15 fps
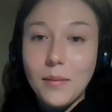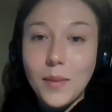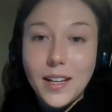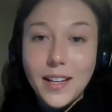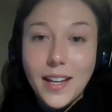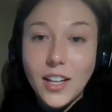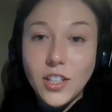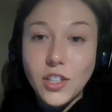
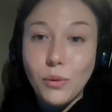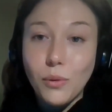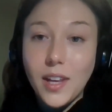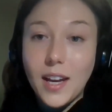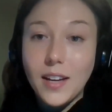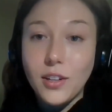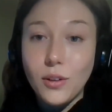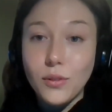engaging with
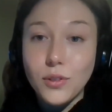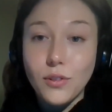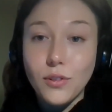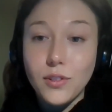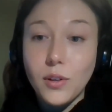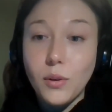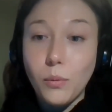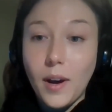end
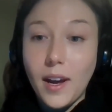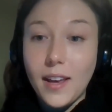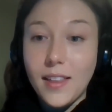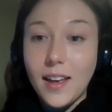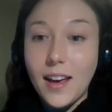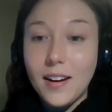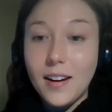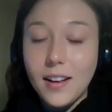users in a way
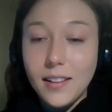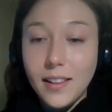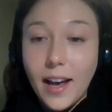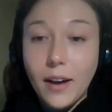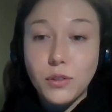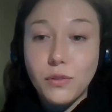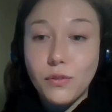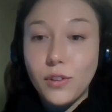that
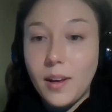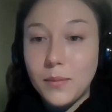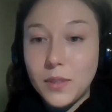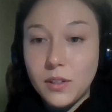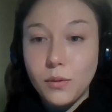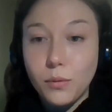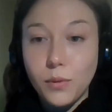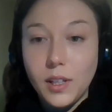allows for them
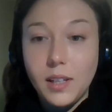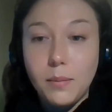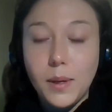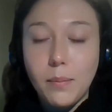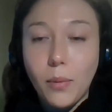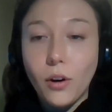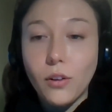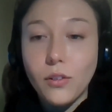to really
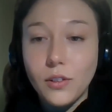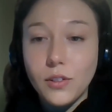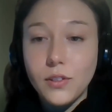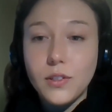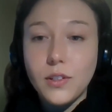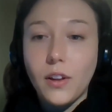be partners